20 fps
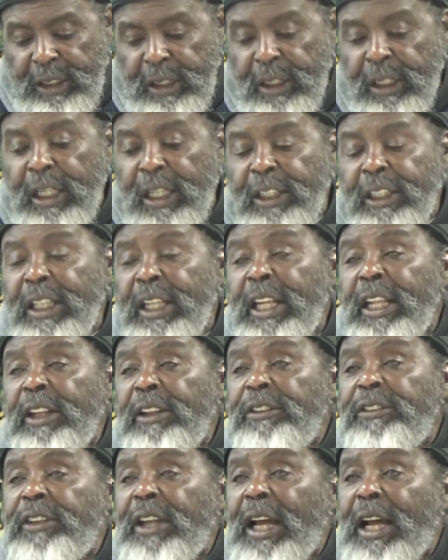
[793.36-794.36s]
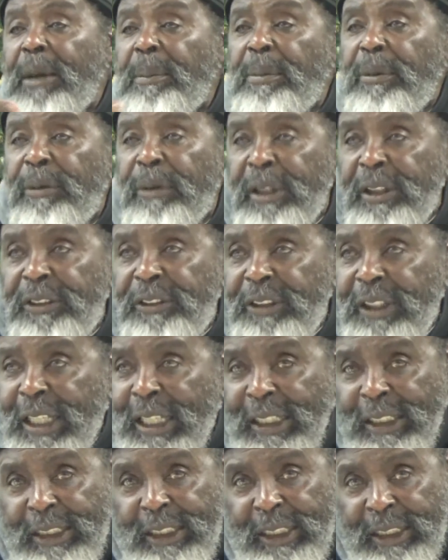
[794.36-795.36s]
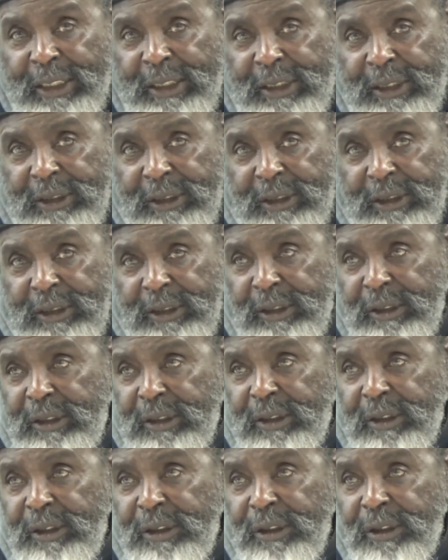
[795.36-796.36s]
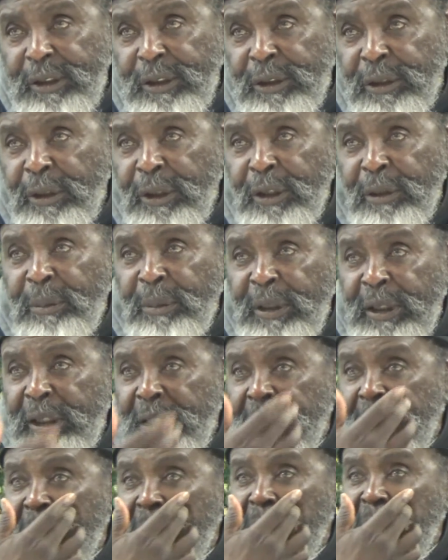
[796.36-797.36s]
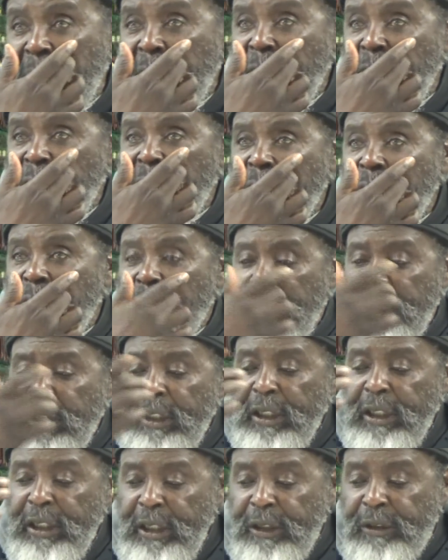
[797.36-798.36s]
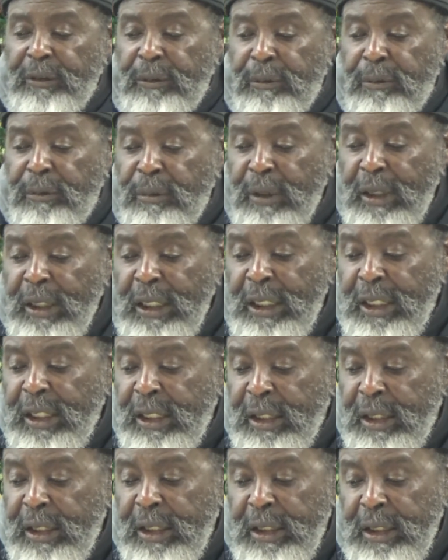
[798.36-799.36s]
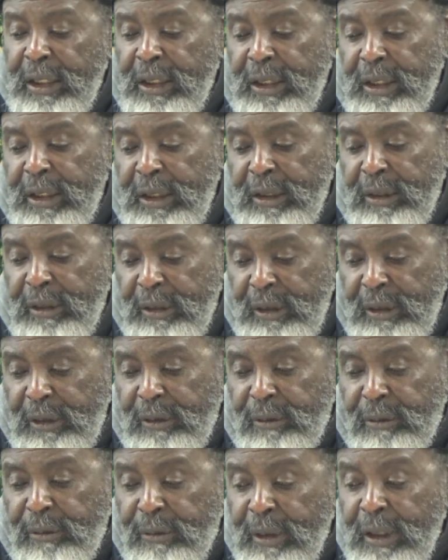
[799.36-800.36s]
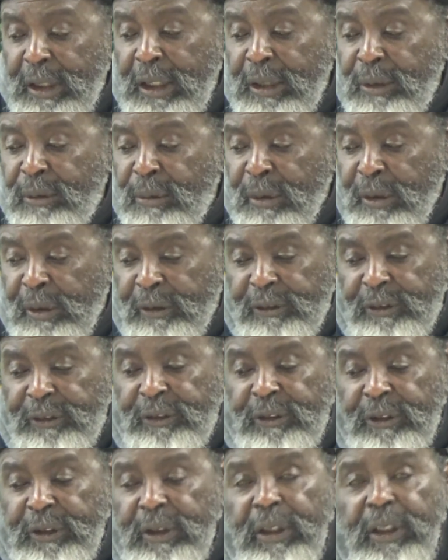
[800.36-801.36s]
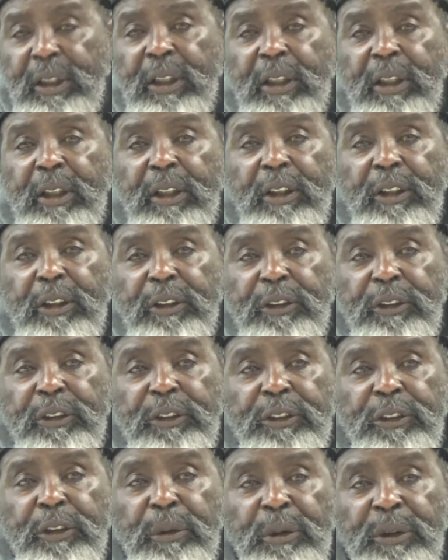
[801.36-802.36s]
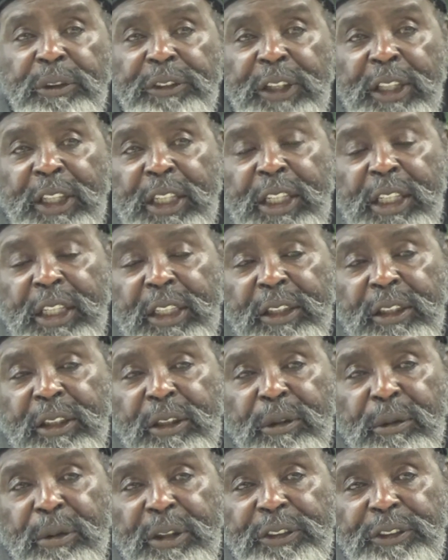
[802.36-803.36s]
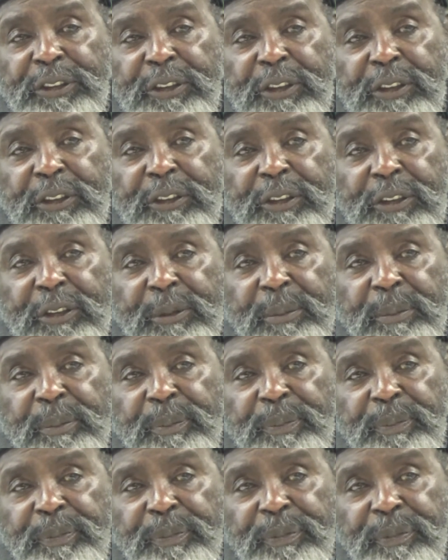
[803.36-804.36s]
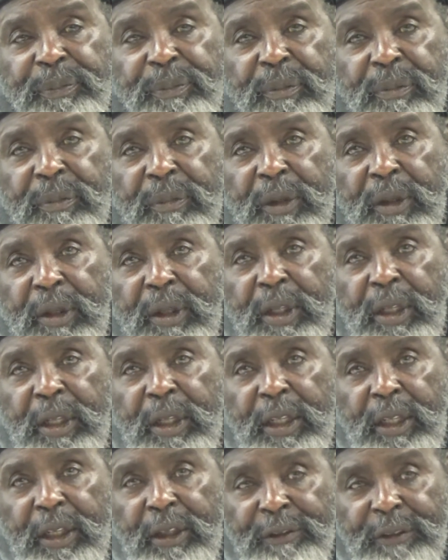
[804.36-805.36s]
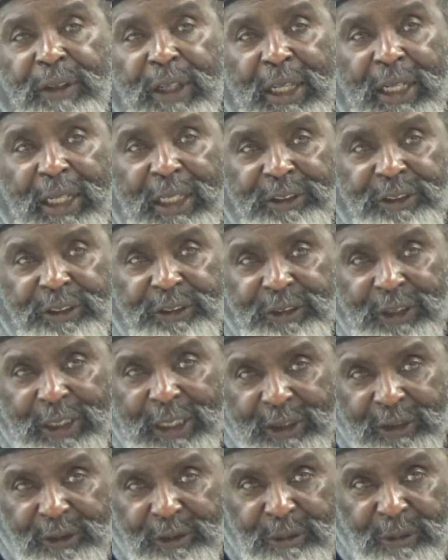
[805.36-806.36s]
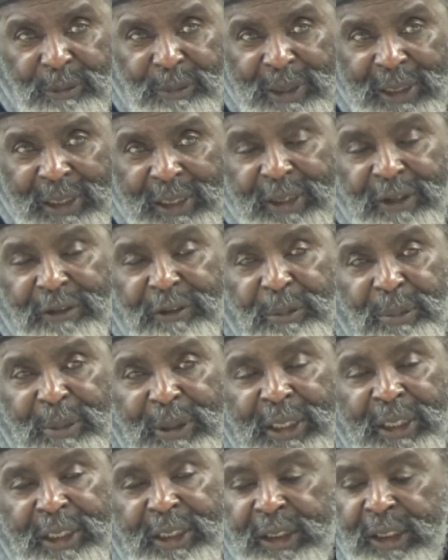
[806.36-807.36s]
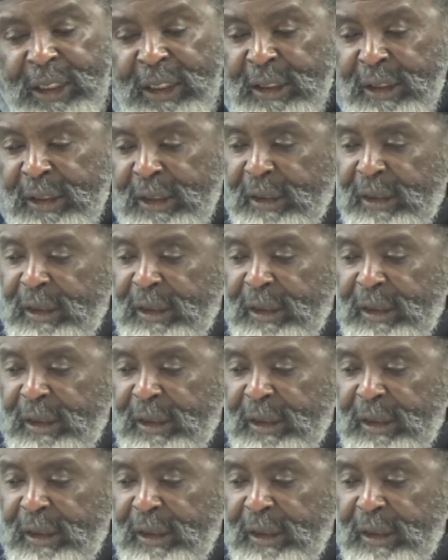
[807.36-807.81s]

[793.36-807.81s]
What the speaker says: Nothing else operates like that. You know what I mean? It really, really works. So is there any other questions? If not, I'd just like to remind everybody again